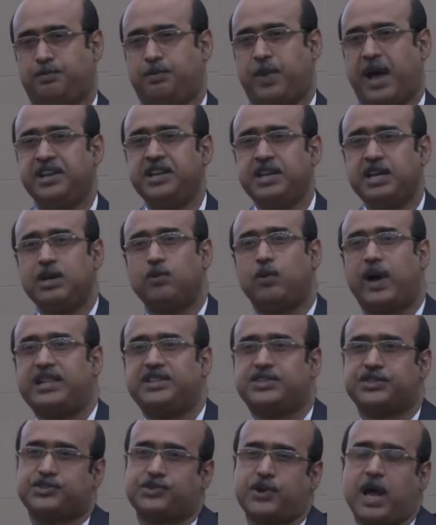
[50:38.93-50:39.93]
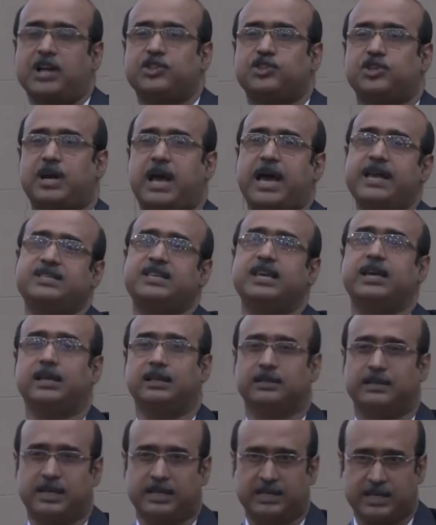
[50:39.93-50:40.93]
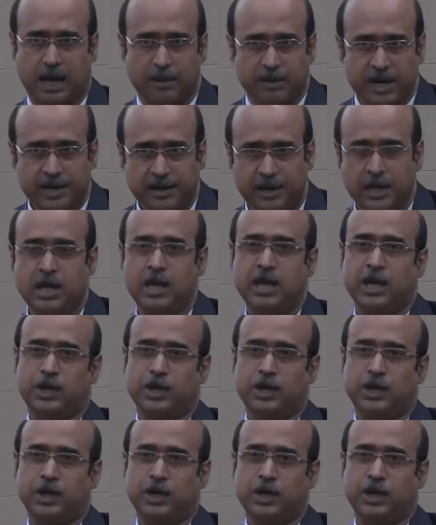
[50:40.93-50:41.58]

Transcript: Panini, while structurizing the grammar,